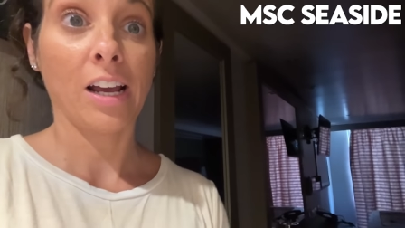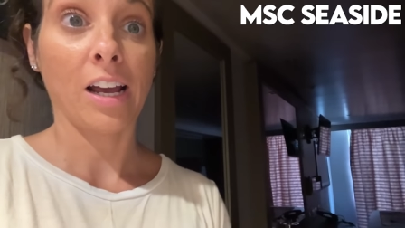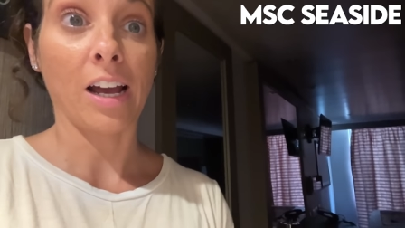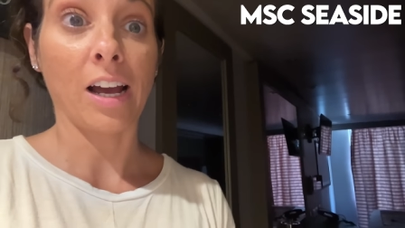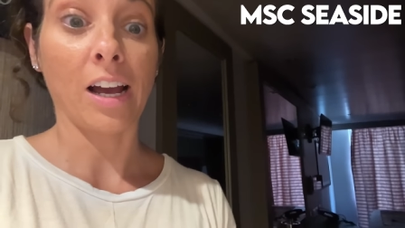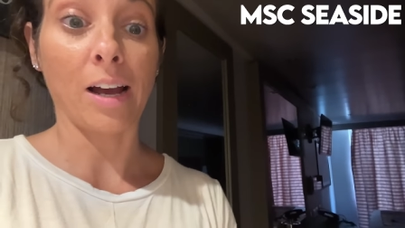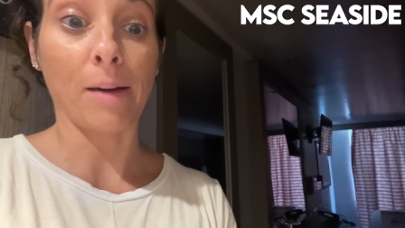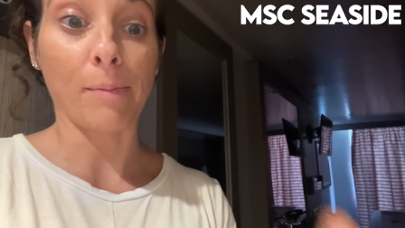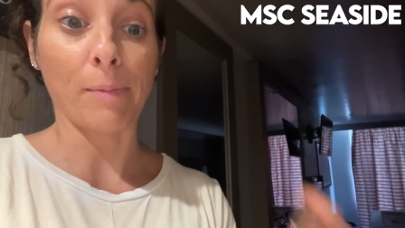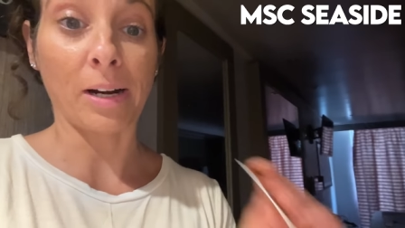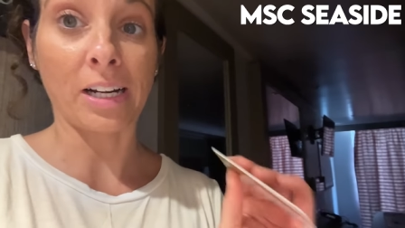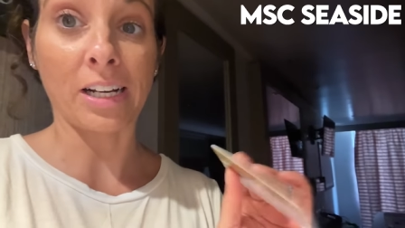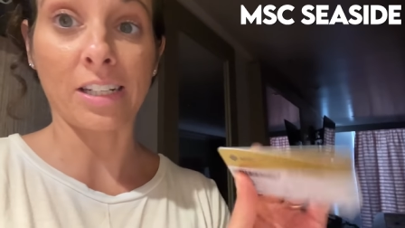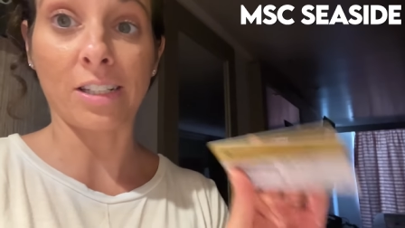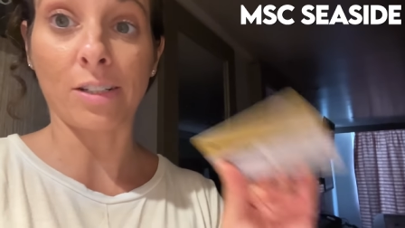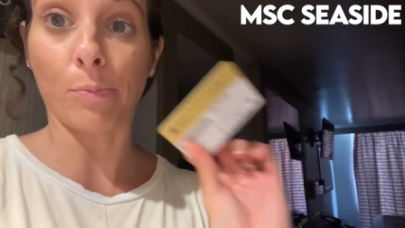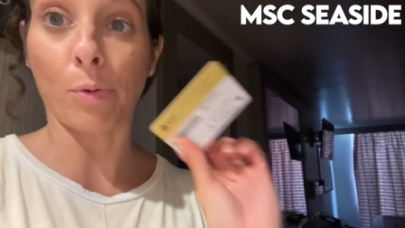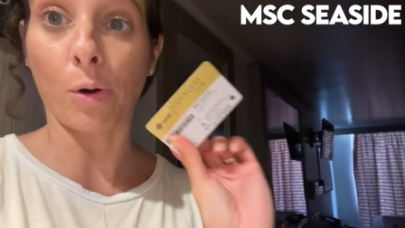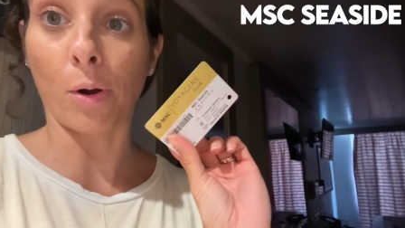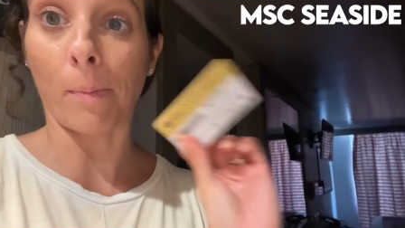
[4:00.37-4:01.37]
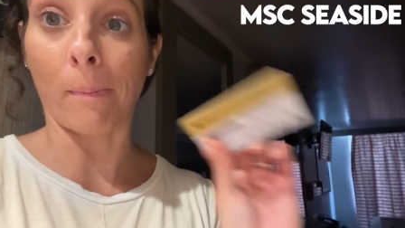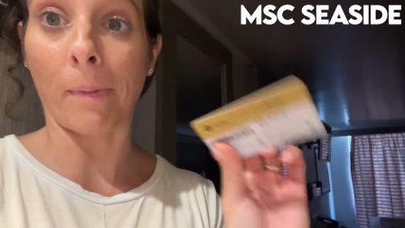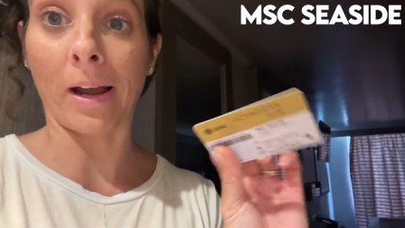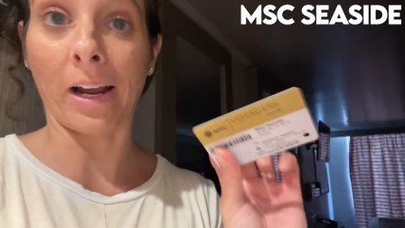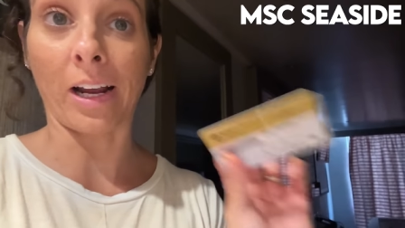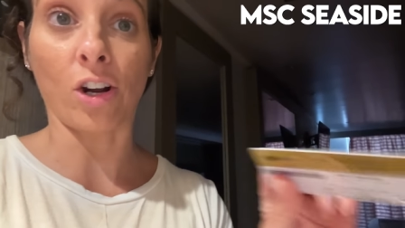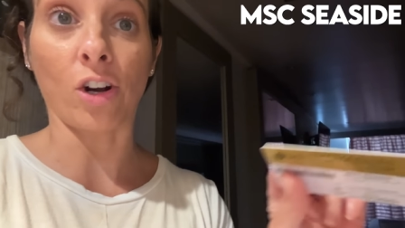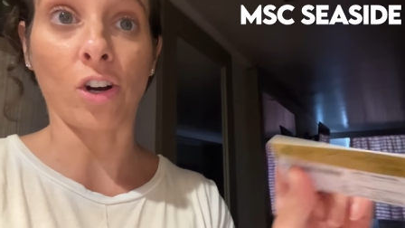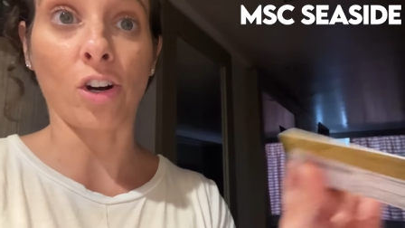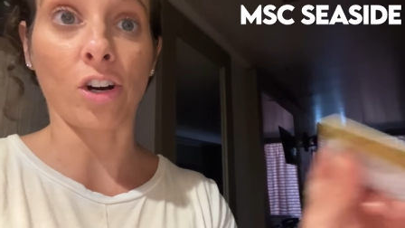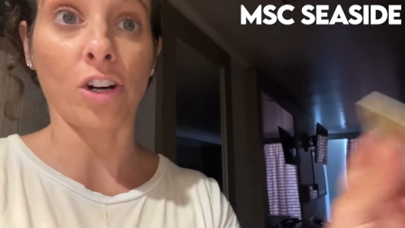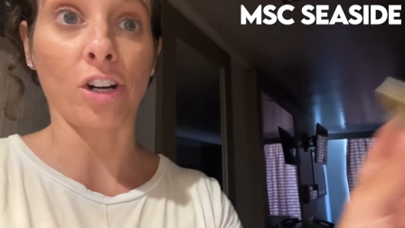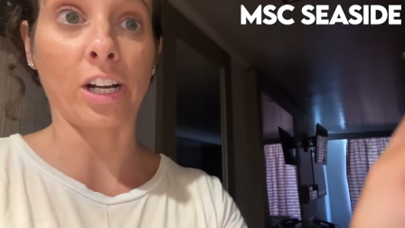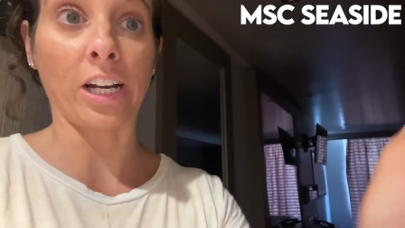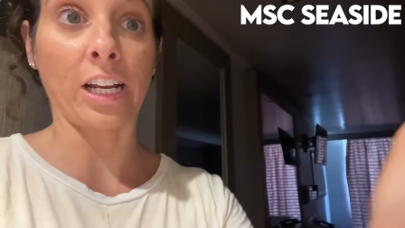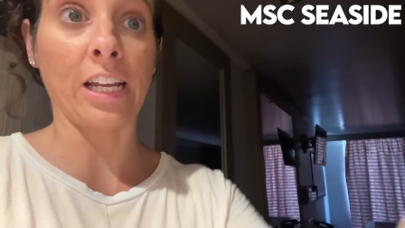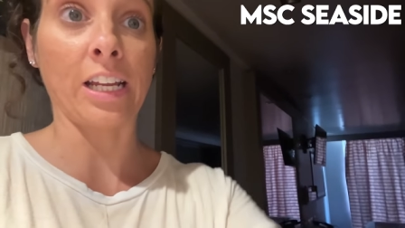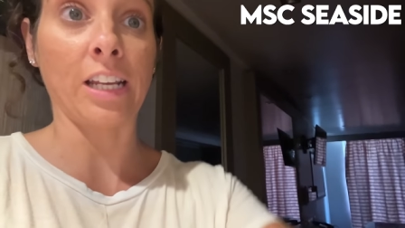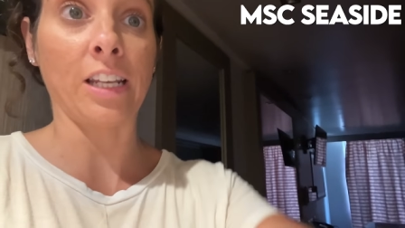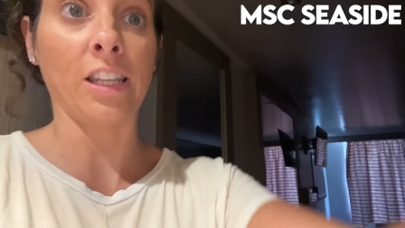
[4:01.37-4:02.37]
Um, I need to put my card
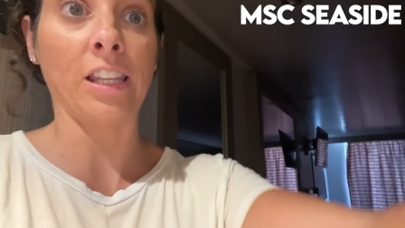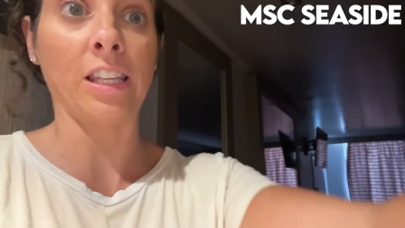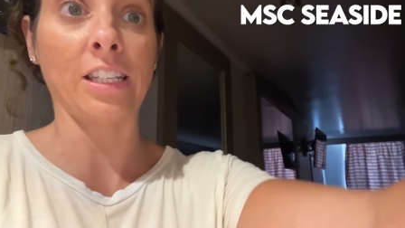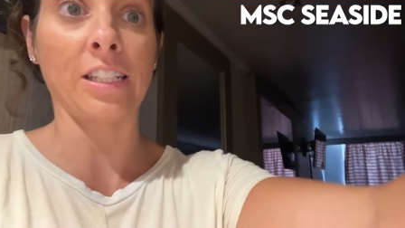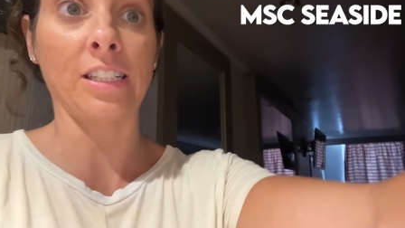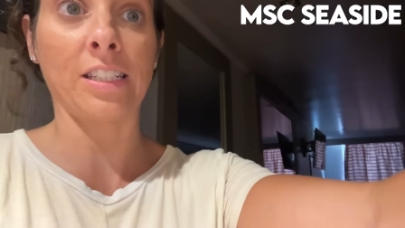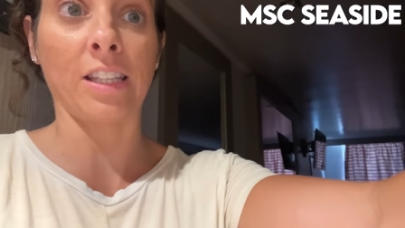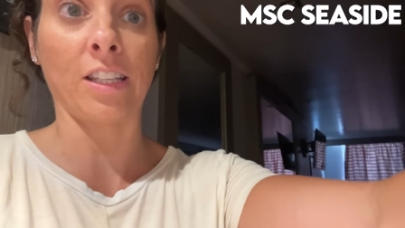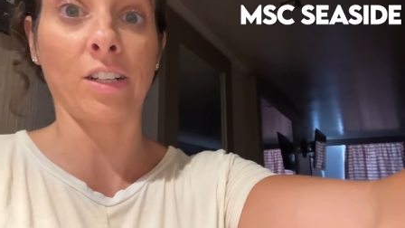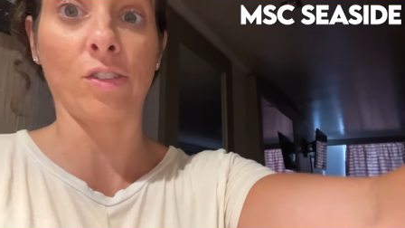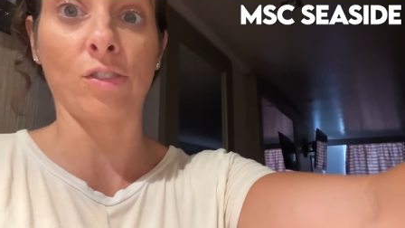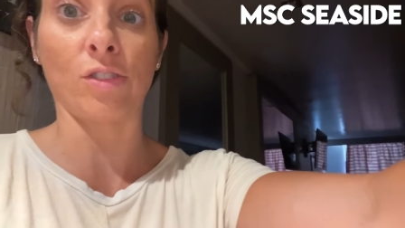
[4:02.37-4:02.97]
in this little